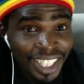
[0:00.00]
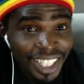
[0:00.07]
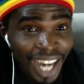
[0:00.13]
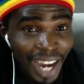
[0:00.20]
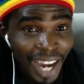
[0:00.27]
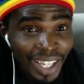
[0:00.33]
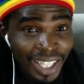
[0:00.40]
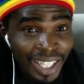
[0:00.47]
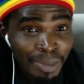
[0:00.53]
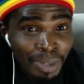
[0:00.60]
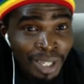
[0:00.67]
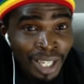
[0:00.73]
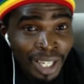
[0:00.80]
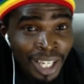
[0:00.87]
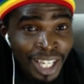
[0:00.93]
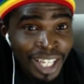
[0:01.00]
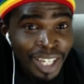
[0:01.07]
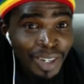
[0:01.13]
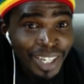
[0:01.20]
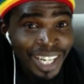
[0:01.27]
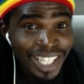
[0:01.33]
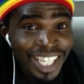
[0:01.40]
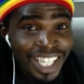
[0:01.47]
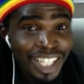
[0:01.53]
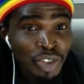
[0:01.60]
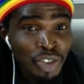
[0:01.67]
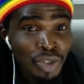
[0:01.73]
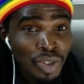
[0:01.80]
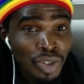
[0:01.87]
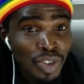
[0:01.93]
Are you getting me? When I say
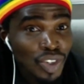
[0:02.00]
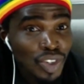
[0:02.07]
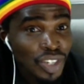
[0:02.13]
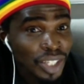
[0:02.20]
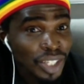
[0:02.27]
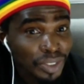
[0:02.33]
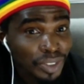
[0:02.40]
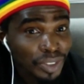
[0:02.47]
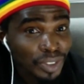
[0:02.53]
introduce yourself